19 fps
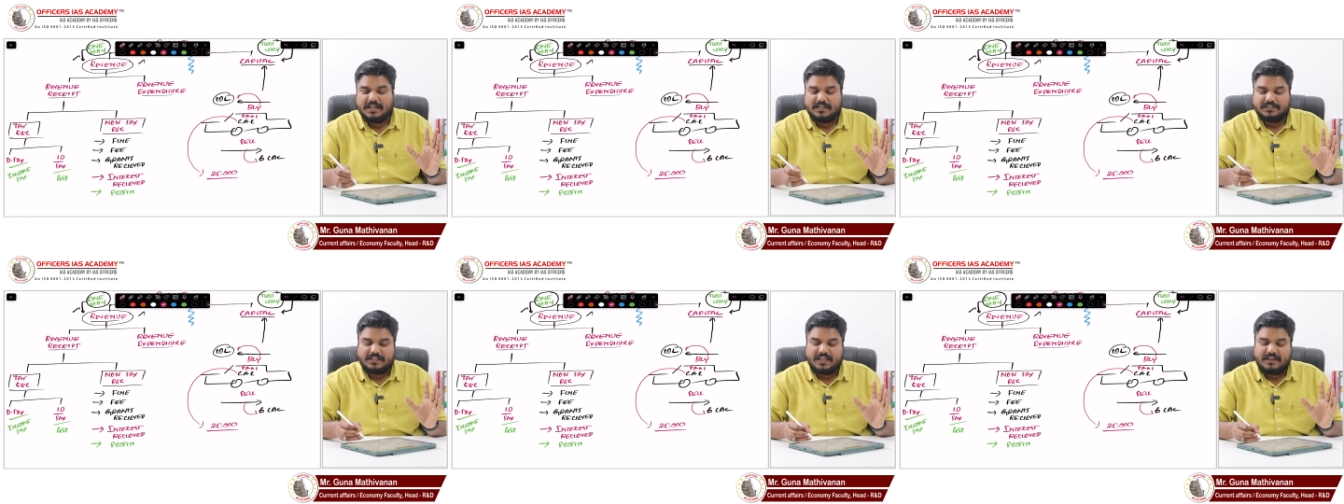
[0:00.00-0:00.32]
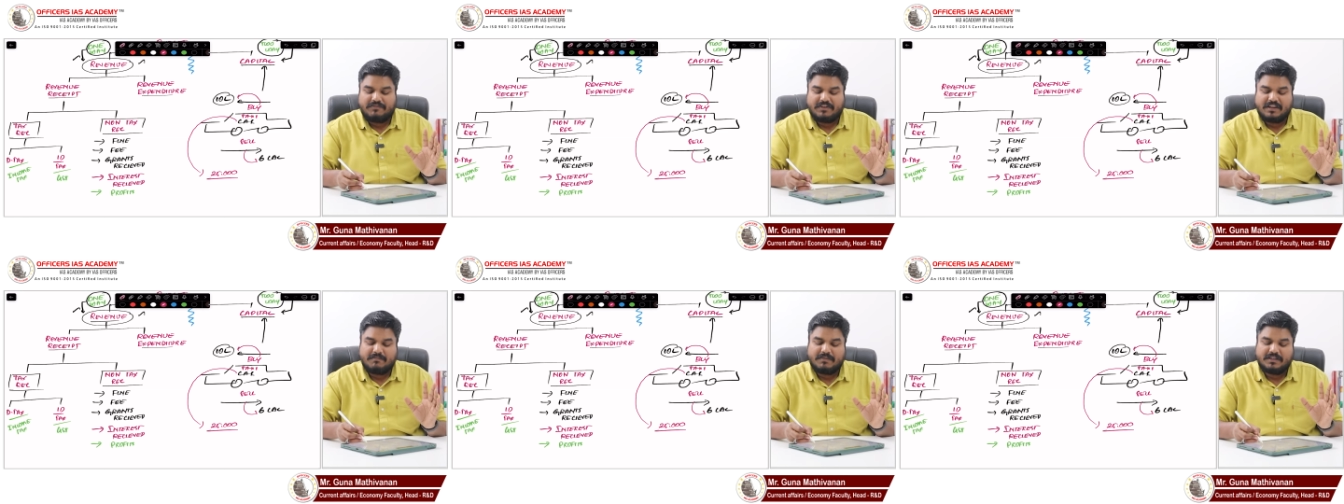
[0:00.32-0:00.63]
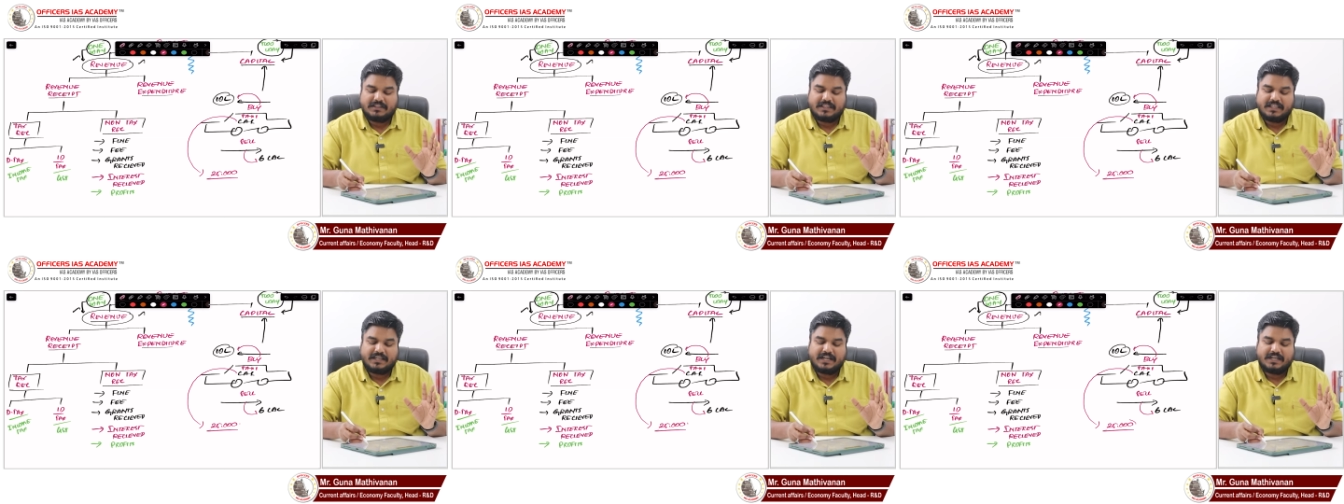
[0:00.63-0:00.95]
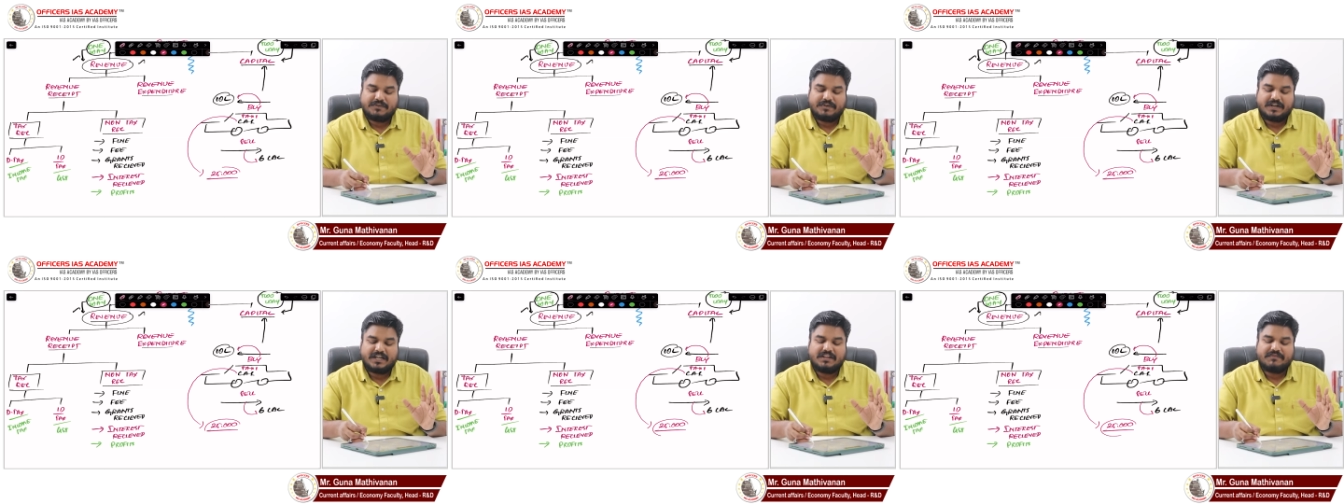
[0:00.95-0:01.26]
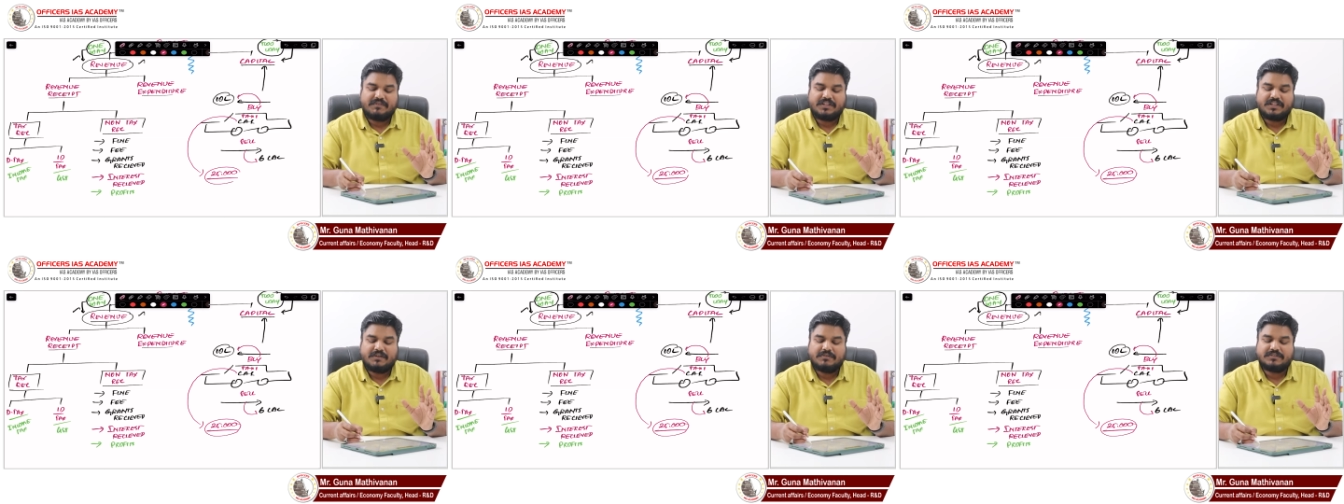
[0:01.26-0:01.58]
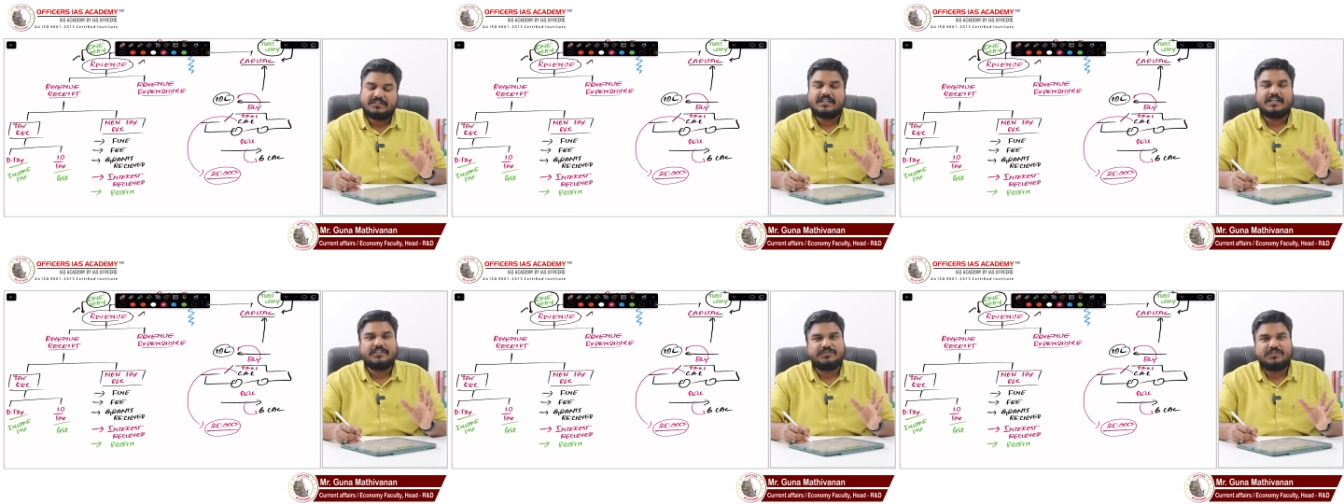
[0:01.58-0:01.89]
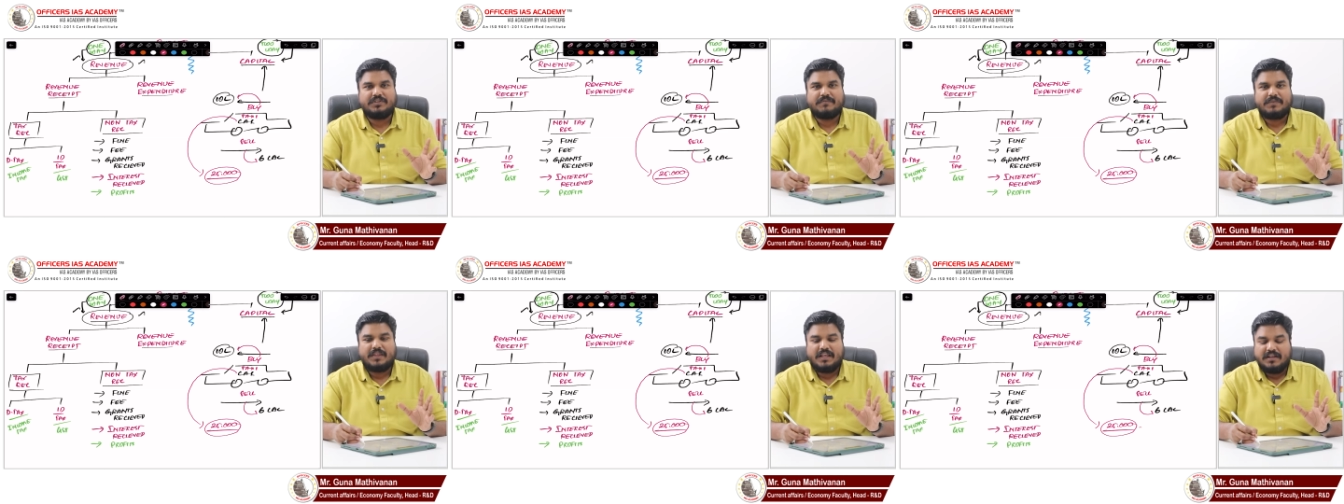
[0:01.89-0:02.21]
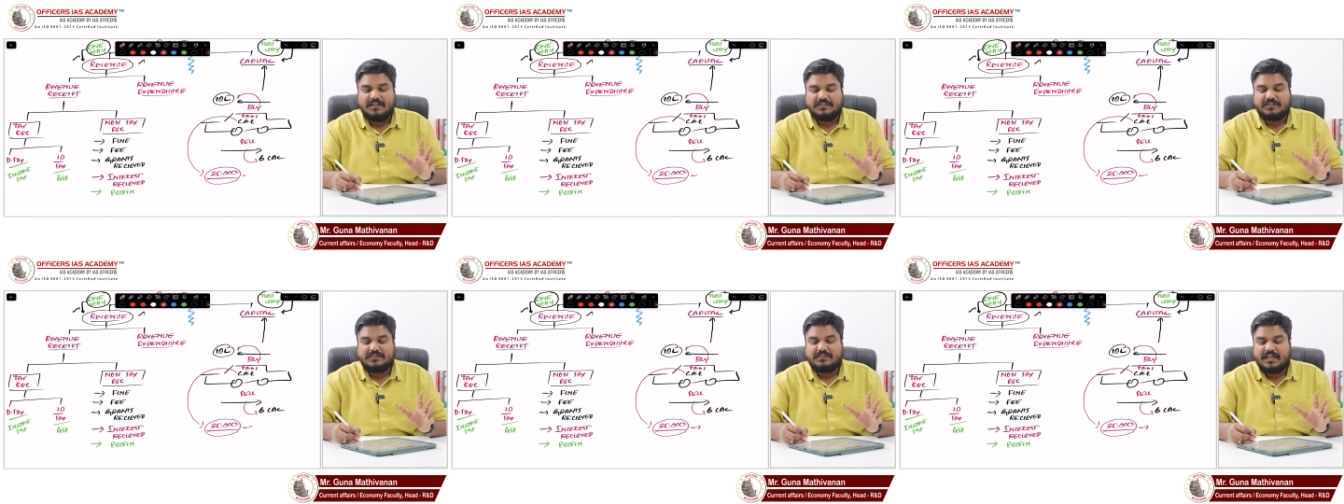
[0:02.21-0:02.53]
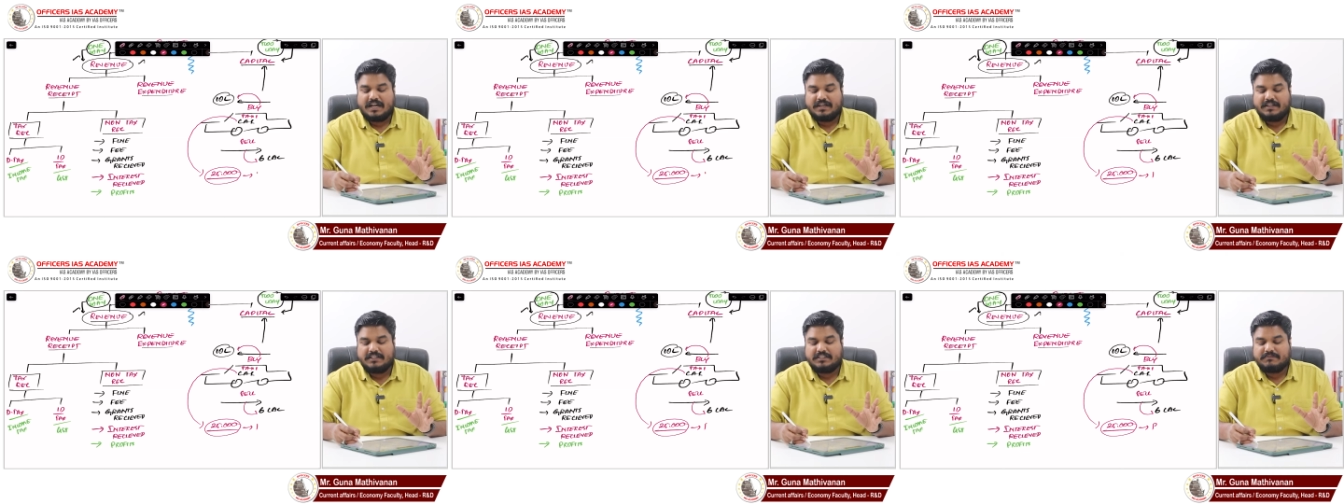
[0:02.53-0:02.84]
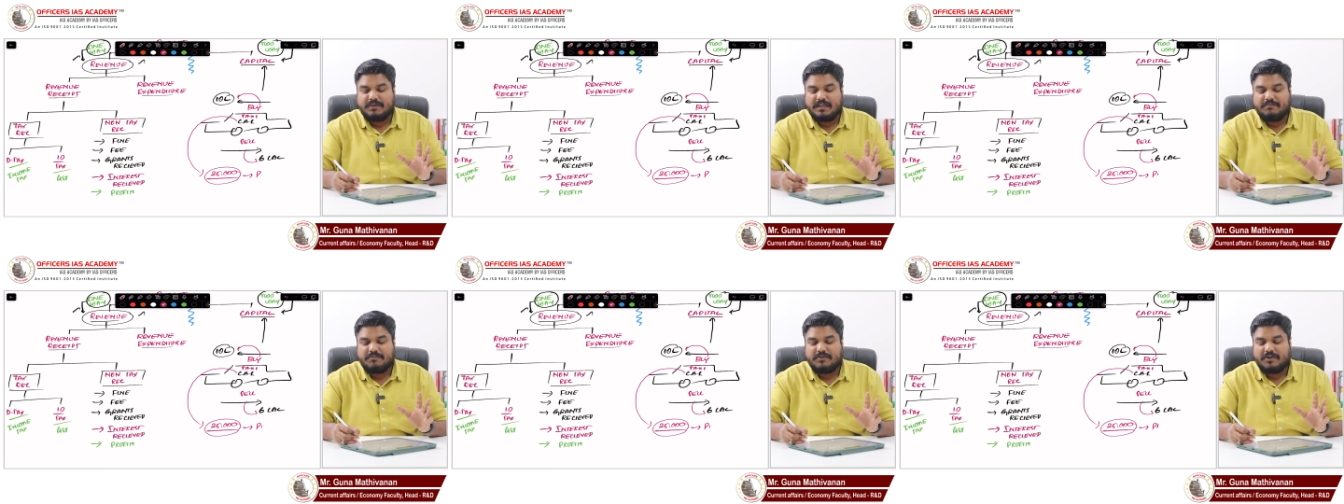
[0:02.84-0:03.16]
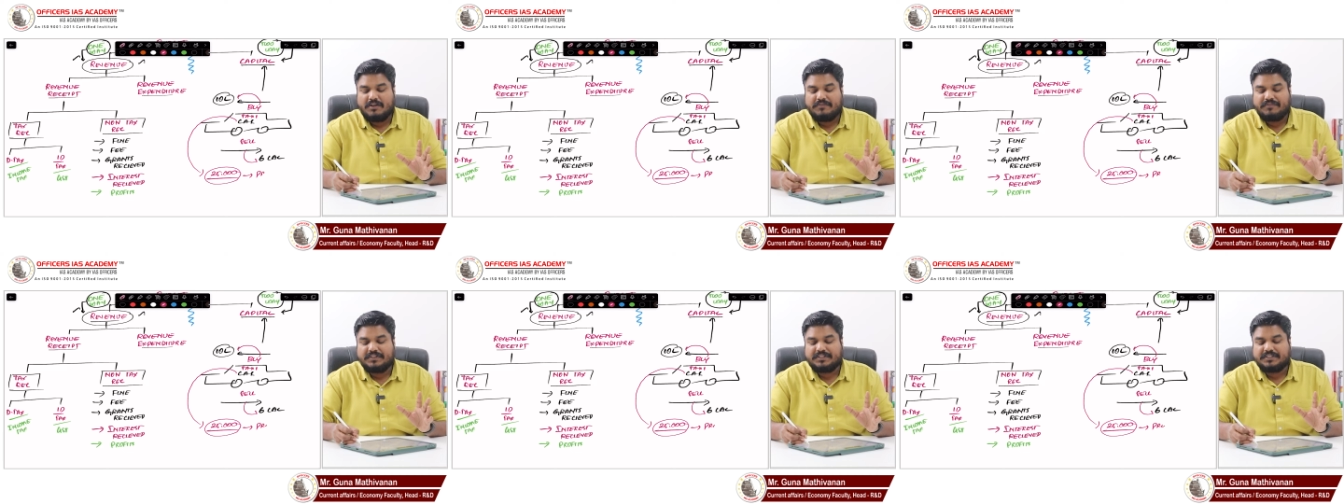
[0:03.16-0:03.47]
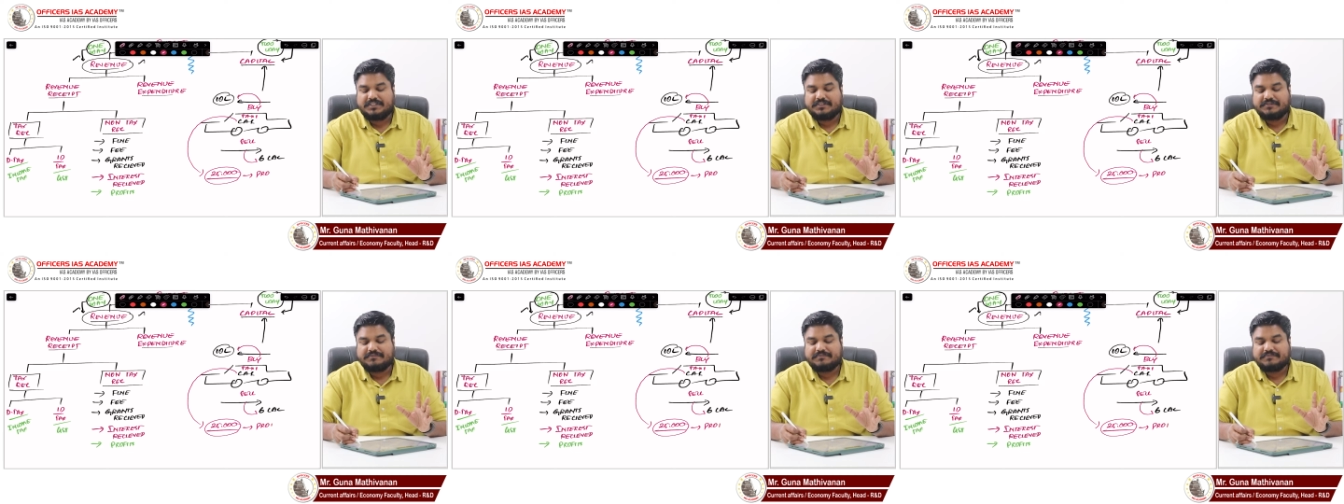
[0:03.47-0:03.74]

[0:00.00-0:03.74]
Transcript: So every month I get 25,000 assume. So that is my profit.